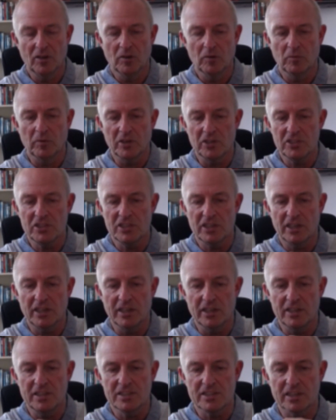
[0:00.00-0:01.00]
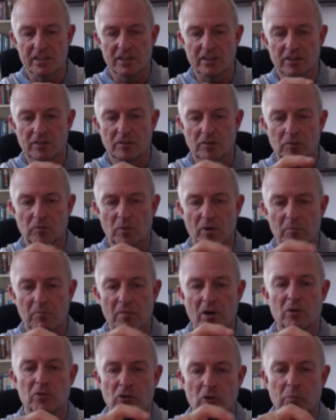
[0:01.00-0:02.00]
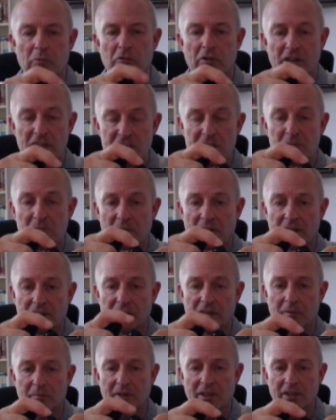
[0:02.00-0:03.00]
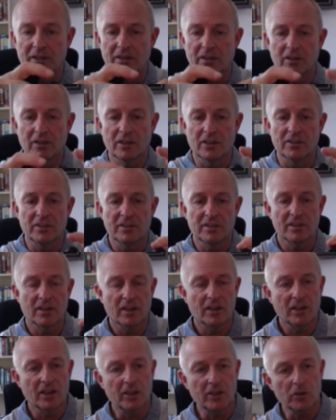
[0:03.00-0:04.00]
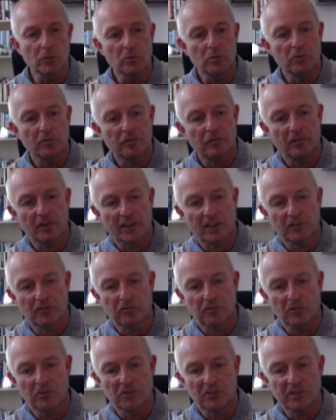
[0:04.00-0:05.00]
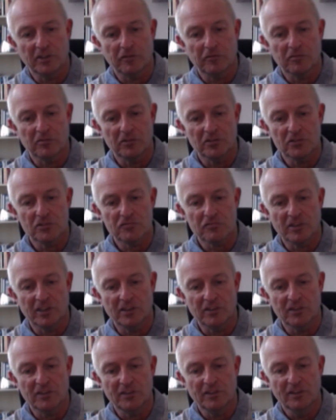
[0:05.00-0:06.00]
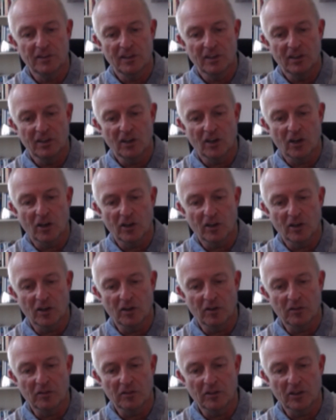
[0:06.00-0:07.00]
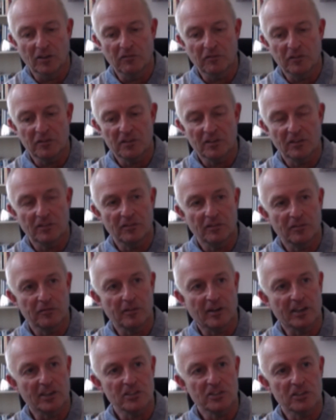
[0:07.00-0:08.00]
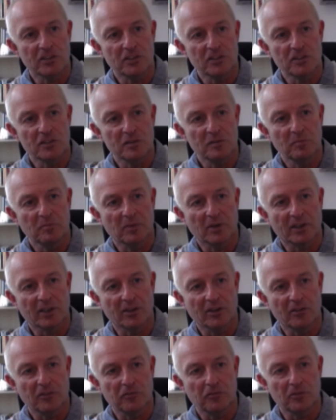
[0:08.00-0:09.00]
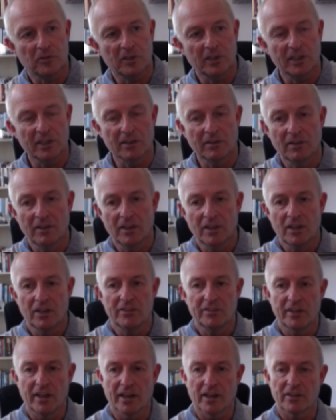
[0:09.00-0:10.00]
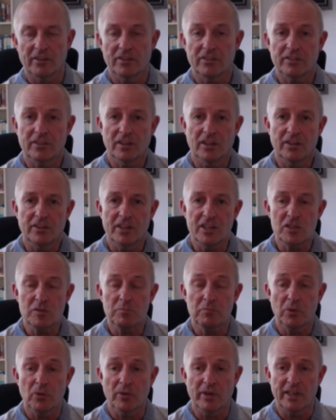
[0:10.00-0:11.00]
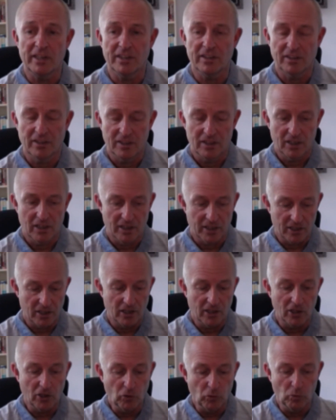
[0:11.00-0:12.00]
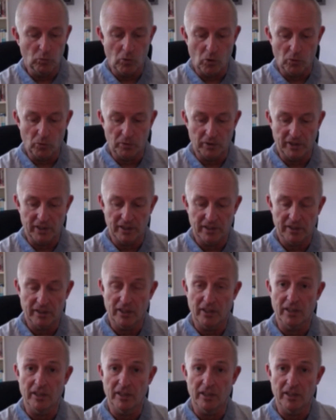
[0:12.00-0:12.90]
which is one mode operating button, I mean, and you will flick through the different strengths and fractions by going through here. Now, this point, a little warning,